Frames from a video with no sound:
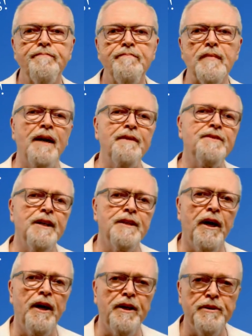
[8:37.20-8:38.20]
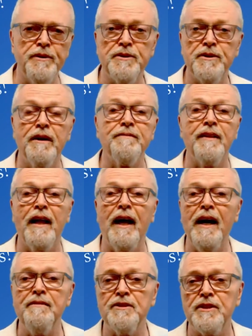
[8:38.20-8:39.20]
I've done hundreds of
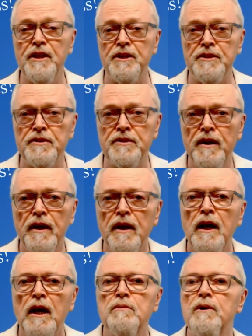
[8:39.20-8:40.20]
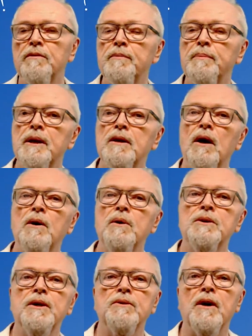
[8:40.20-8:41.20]
live sessions where we've been in a
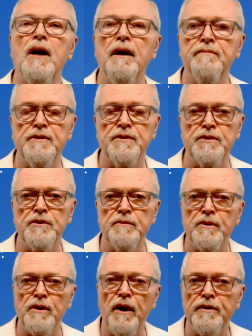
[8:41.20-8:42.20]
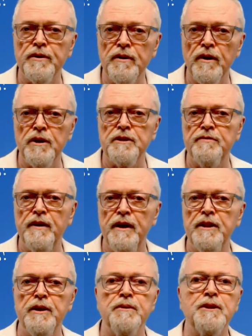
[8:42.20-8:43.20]
hotel conference room or other large
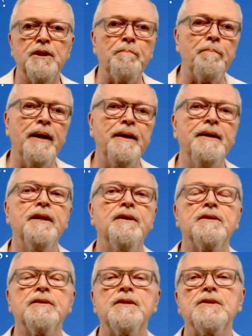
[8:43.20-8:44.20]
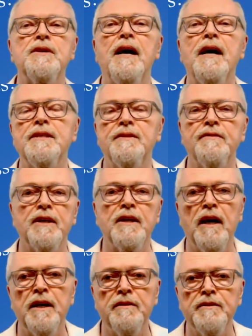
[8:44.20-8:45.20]
venue, and depending on the size of the
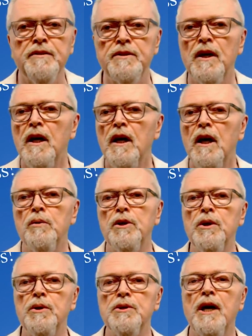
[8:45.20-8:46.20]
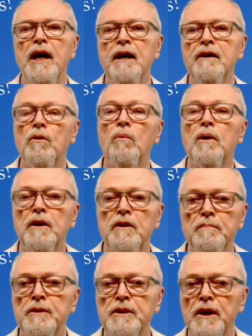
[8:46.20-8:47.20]
conference, we usually have one of the
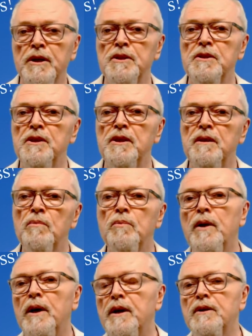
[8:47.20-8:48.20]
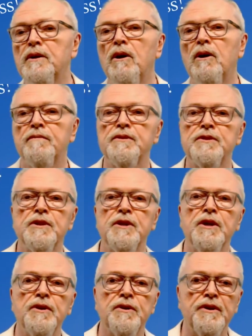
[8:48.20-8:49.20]
production team ready to call for
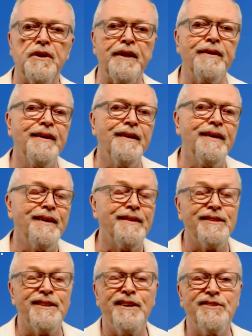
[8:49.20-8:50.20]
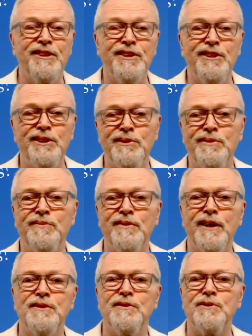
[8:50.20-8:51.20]
security. Tough to do
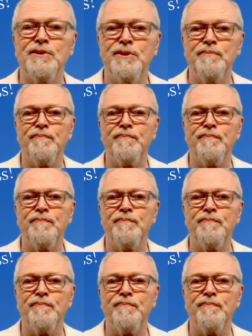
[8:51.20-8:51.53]
in Zoom.